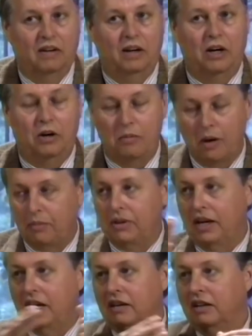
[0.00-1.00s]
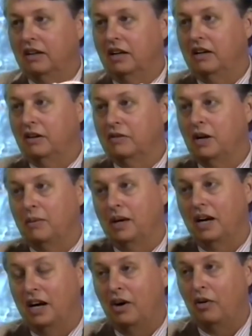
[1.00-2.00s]
And I remember that night of
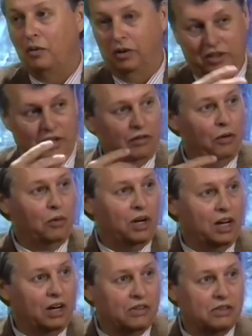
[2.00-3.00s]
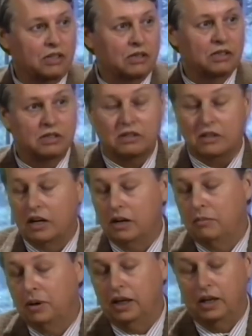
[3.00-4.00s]
coming out with everyone else just
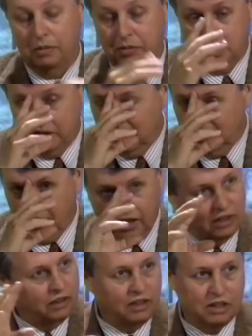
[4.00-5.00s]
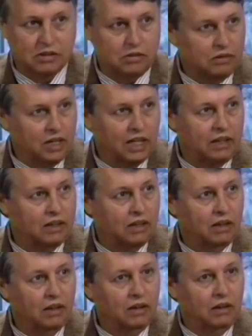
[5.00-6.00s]
stunned by Ibsen in this right
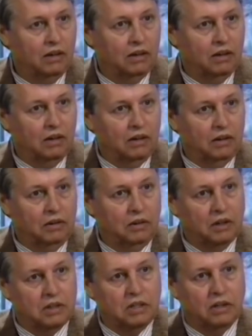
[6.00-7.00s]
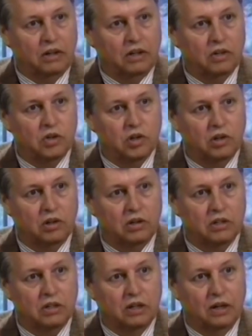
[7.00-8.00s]
Unitarian
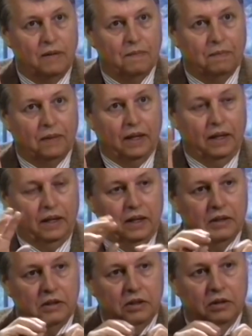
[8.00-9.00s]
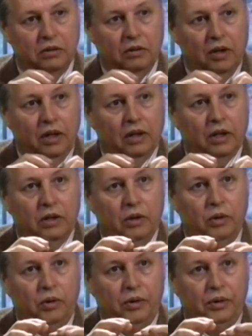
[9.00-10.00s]
Church into the
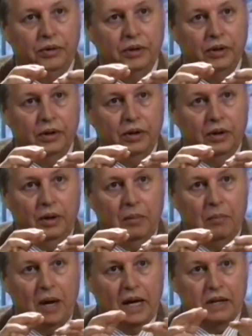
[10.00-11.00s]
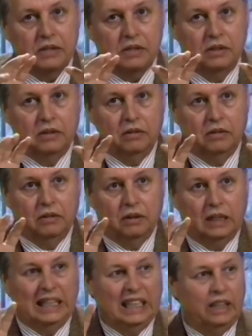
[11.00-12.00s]
cold, Madison,
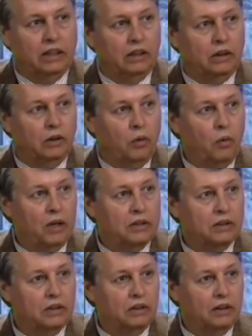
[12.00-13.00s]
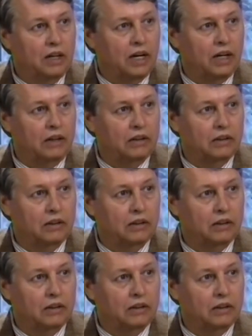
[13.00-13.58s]
clear winter night.